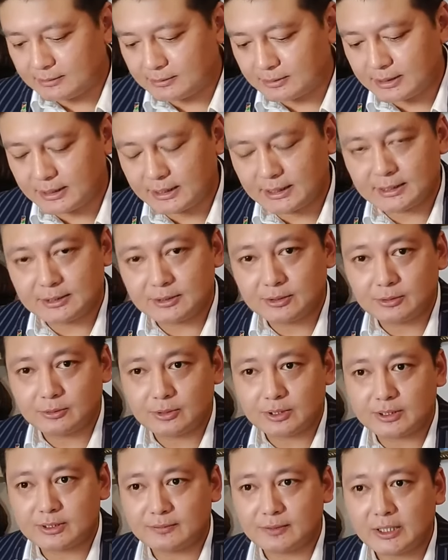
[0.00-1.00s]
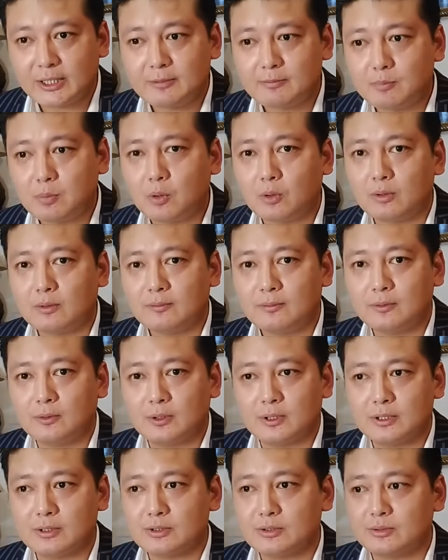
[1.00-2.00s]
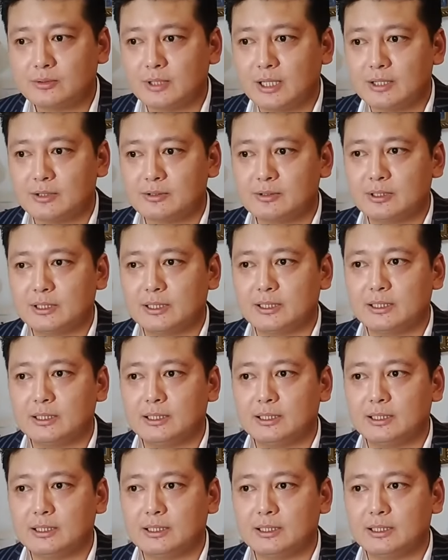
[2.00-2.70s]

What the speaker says: okay, so it's very important for us to actually,